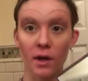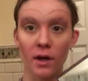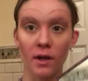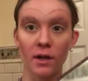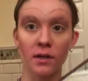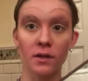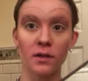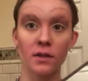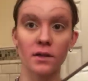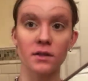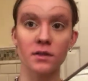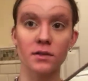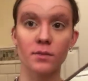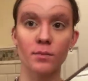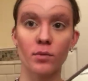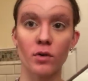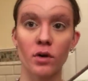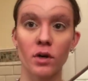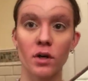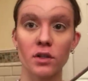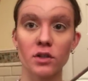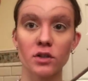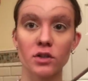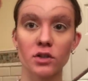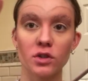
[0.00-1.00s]
And this
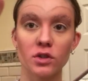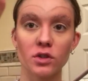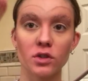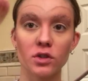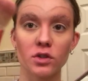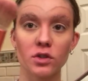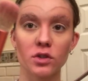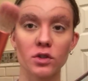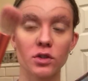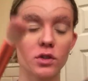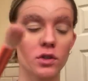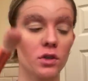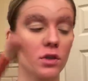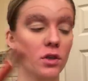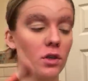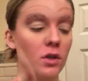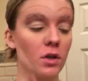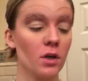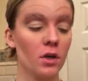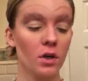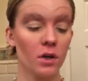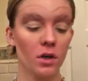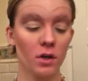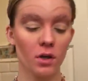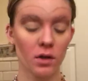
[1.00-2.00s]
brush.
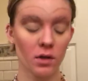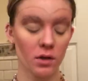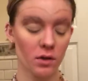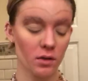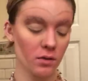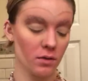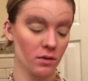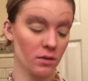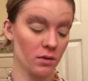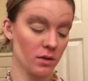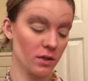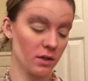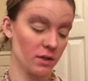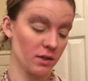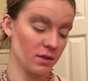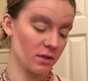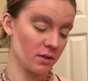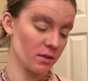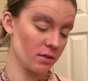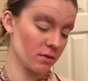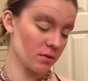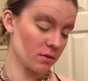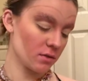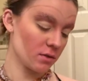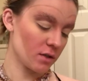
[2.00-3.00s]
I need to
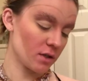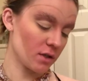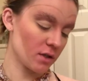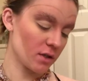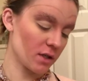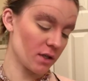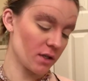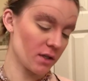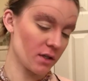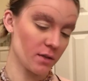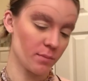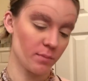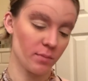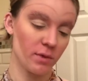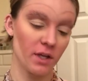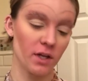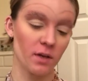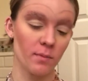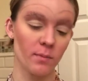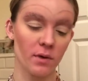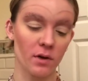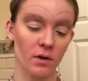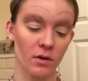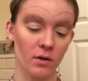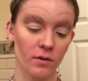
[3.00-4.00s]
kind of get the
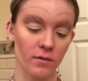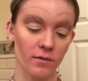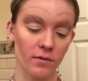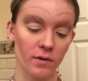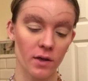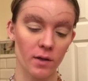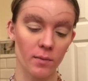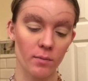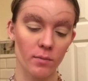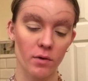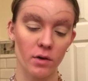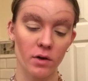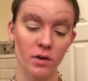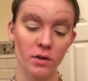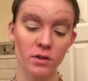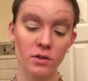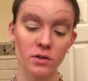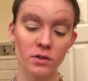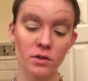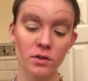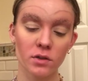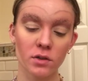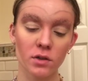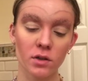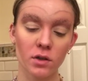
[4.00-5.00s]
pigment off that brush.
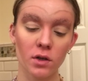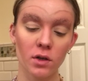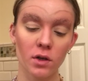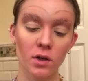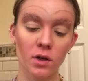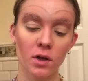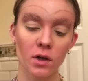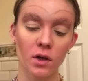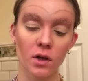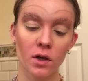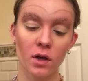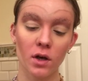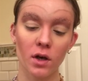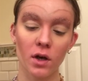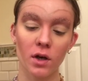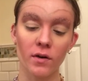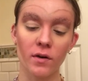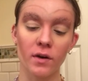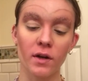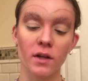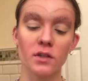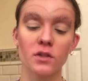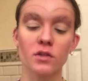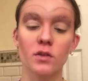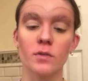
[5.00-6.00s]

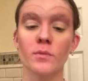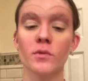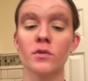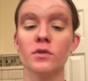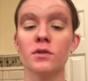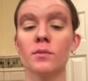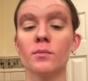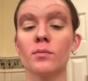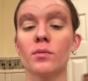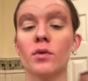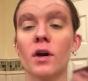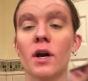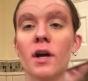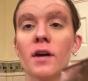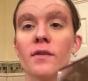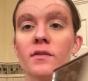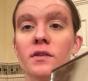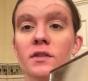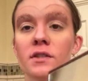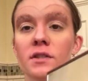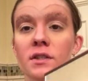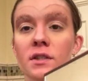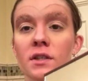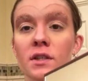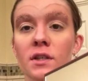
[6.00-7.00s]
Alright, so I'm using
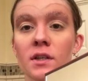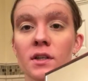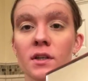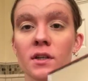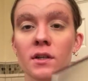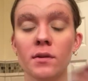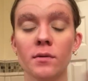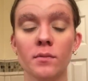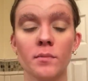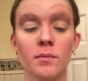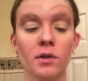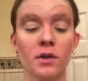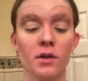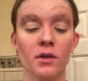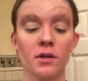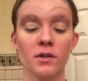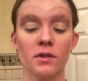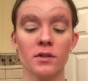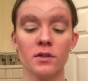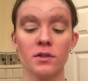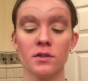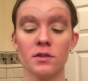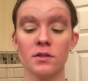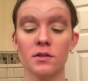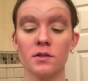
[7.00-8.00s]
Privacy
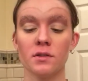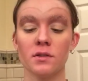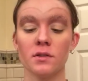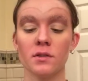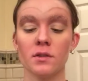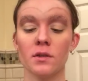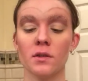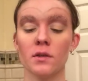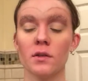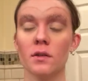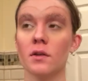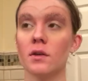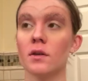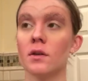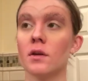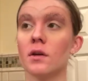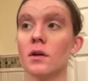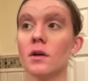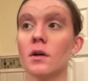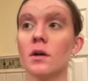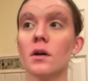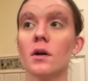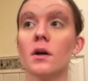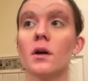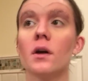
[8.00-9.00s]
because
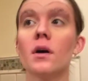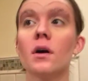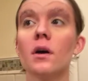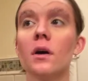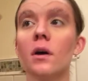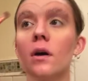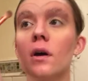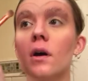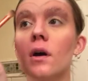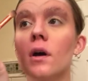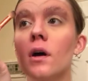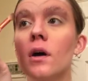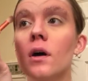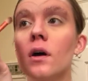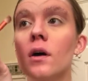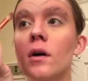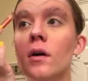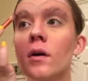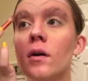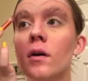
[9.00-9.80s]
I